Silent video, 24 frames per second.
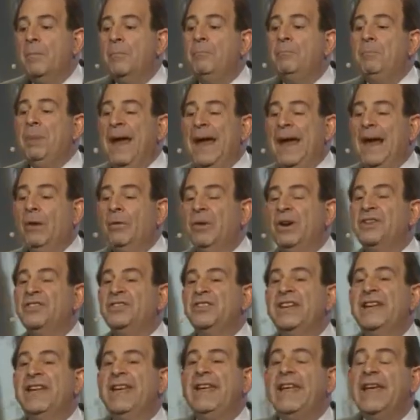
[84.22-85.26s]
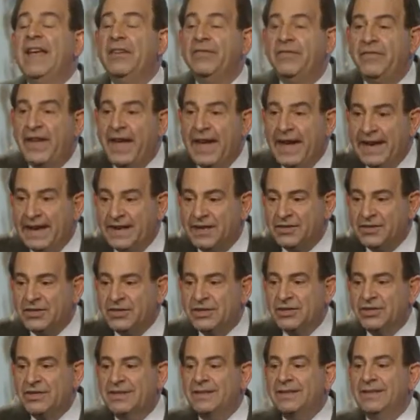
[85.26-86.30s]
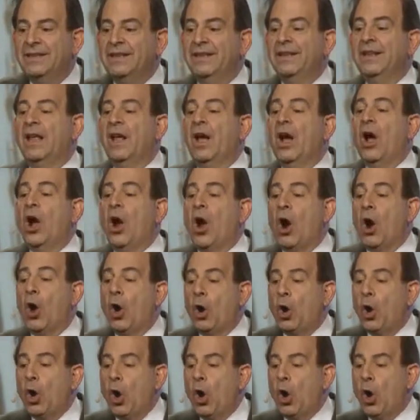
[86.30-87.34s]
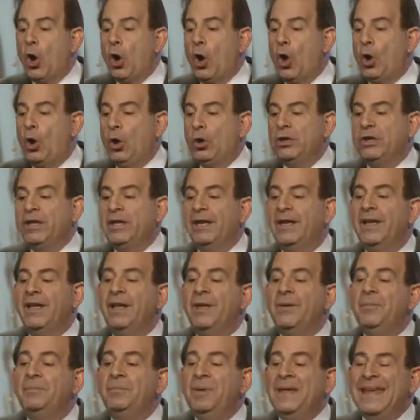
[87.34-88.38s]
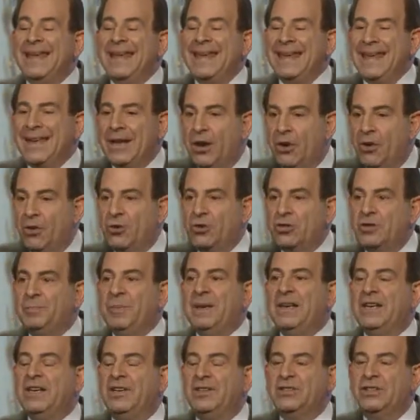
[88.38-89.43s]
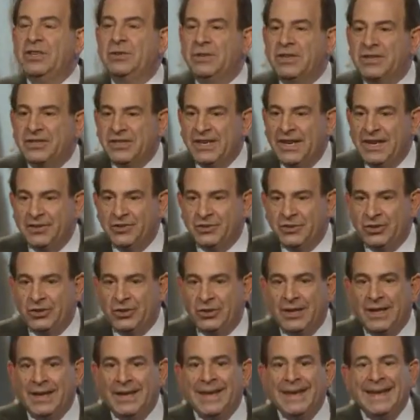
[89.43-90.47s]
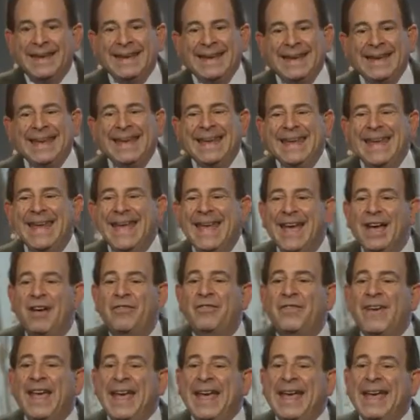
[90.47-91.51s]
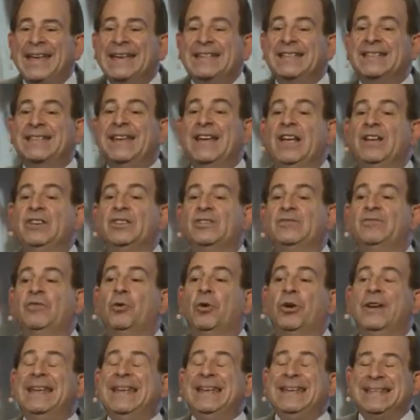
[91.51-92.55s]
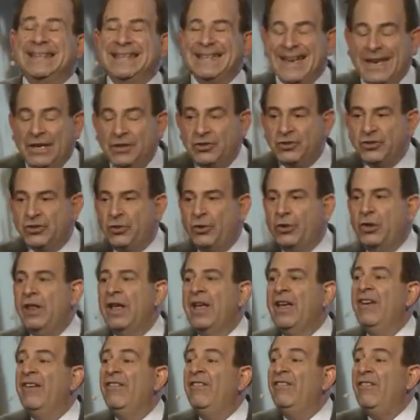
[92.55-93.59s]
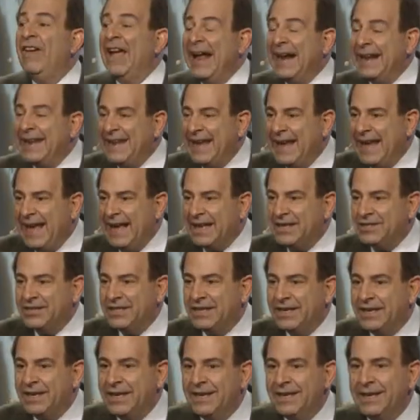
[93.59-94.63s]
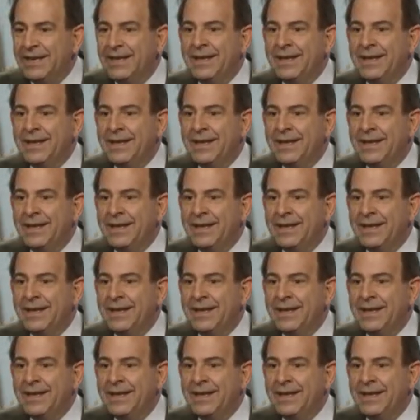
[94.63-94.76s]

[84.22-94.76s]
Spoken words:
Parent EFAs are called PEOs because they're essential. EFA stands for essential fatty acid.